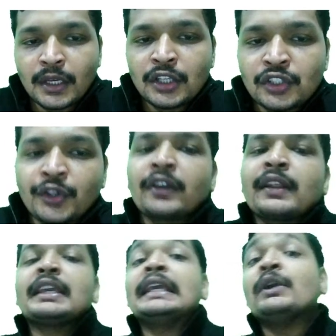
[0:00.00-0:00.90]
So your
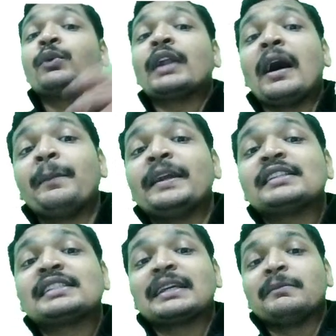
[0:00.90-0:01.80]
E would have been
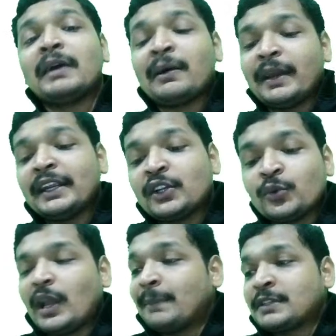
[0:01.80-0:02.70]
sigma by
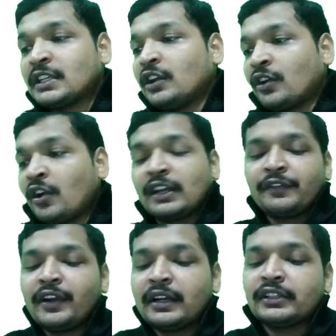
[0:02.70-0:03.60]
2 epsilon naught if you
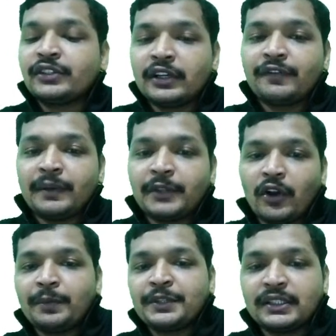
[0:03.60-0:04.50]
understood it from the
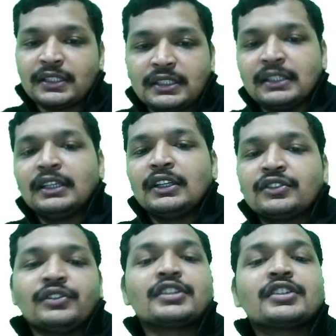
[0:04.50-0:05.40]
options.
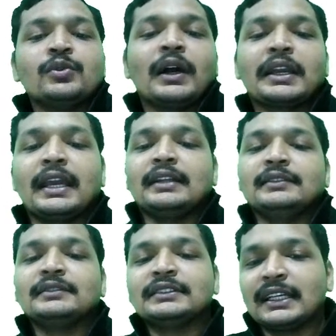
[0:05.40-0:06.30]
So it's 2
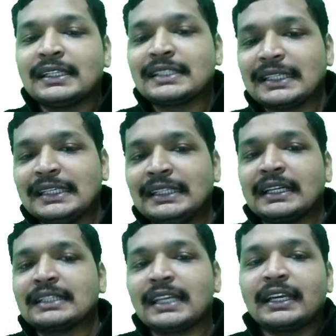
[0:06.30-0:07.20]
again. That is E that
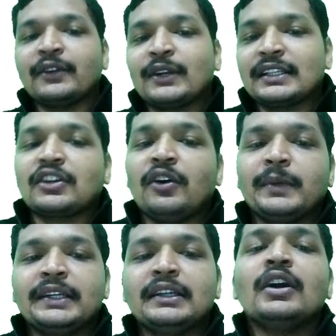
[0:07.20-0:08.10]
is taken out as
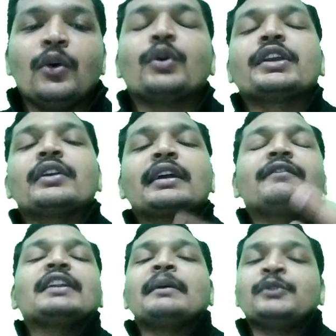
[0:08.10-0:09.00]
common.
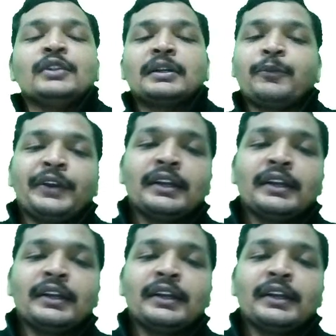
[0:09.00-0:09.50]
We'll come to that point.